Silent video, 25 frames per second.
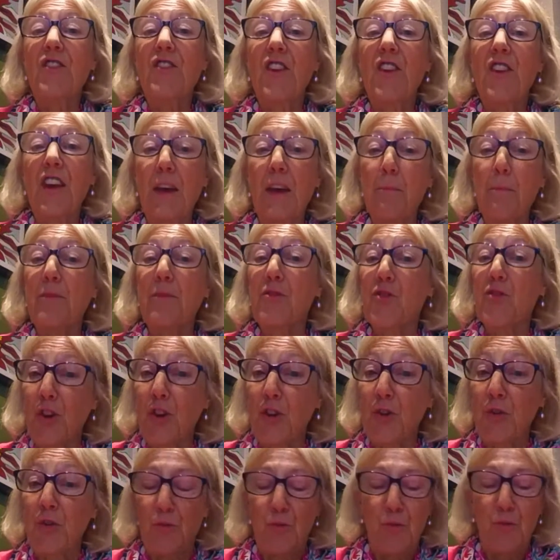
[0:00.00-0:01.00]
Tip
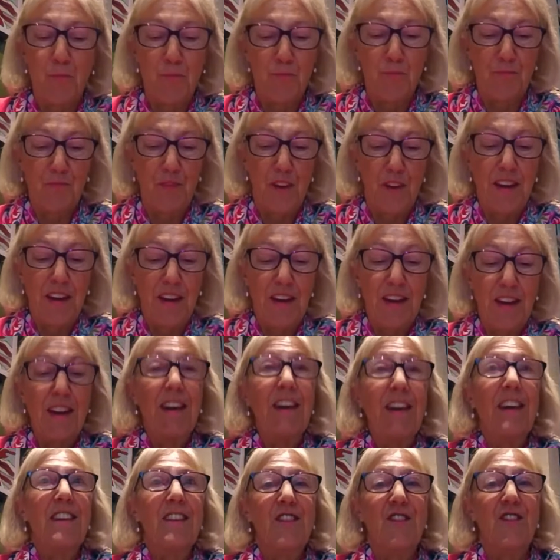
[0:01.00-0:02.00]
two,
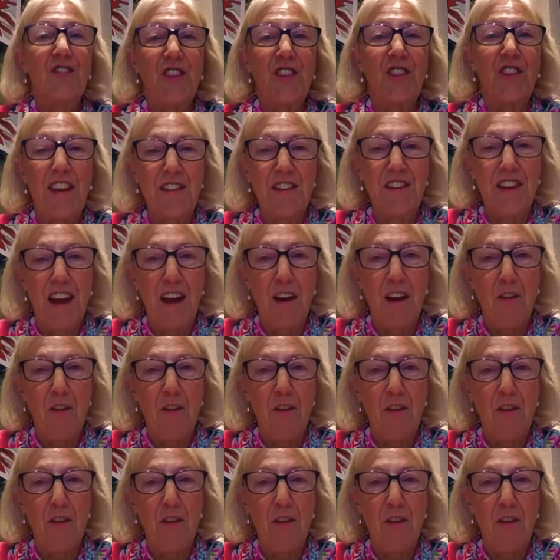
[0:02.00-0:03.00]
send out
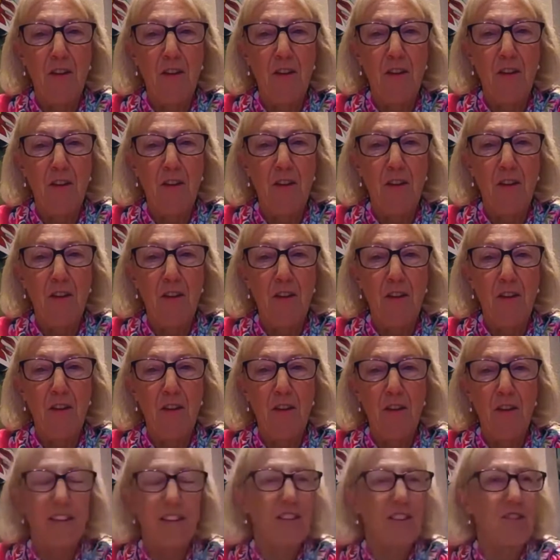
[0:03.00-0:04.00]
regular
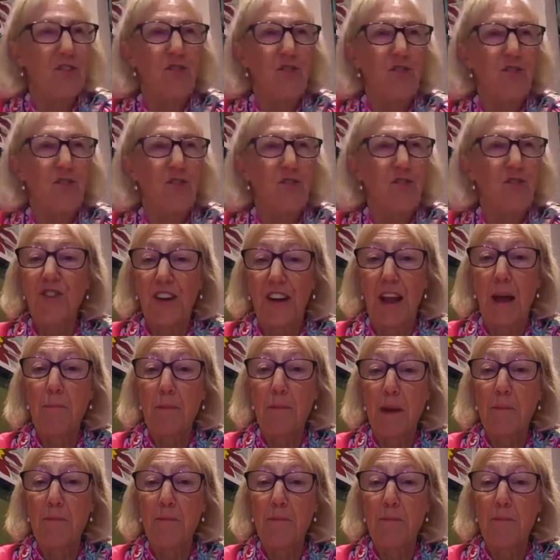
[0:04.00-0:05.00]
bulletins. You've got to let
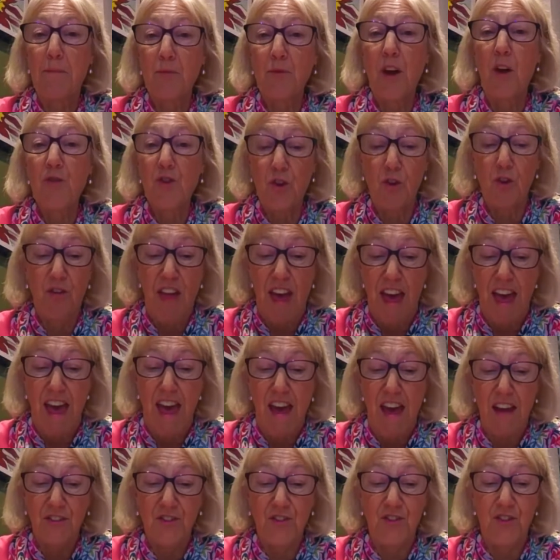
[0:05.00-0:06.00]
people know you're
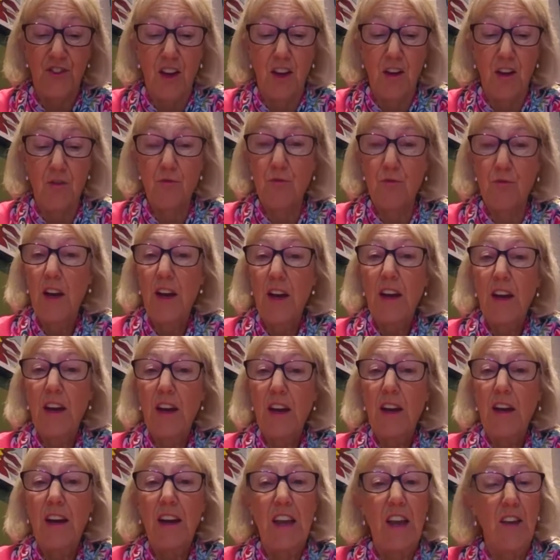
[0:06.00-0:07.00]
there. So
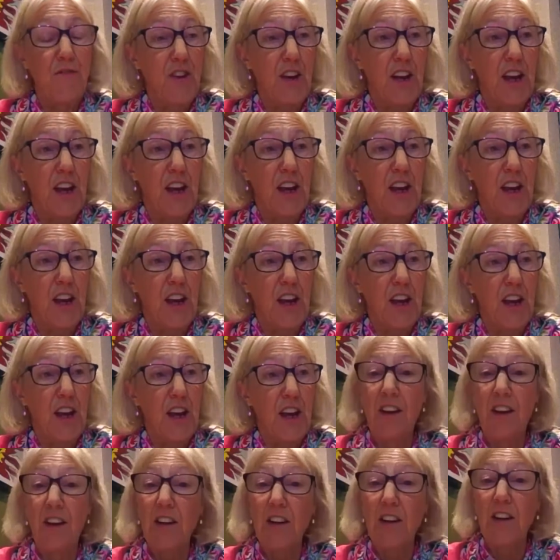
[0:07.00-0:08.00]
if you can,
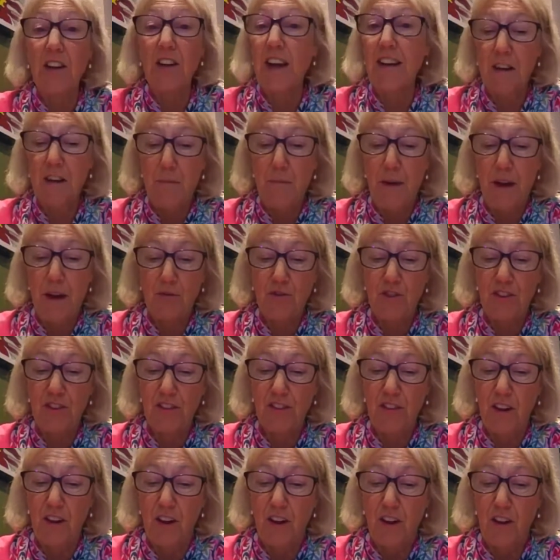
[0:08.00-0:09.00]
a daily email
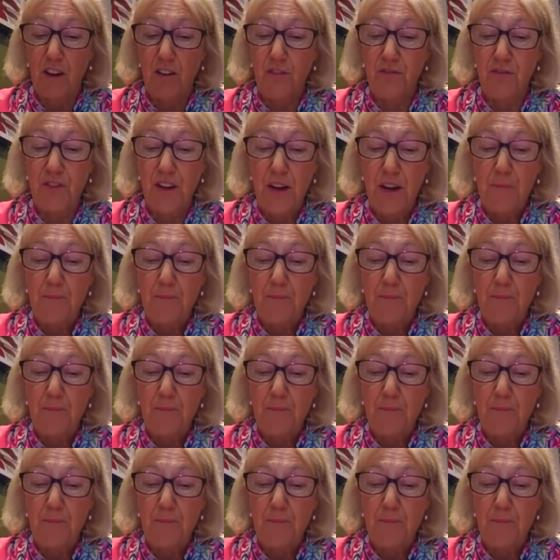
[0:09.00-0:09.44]
to staff.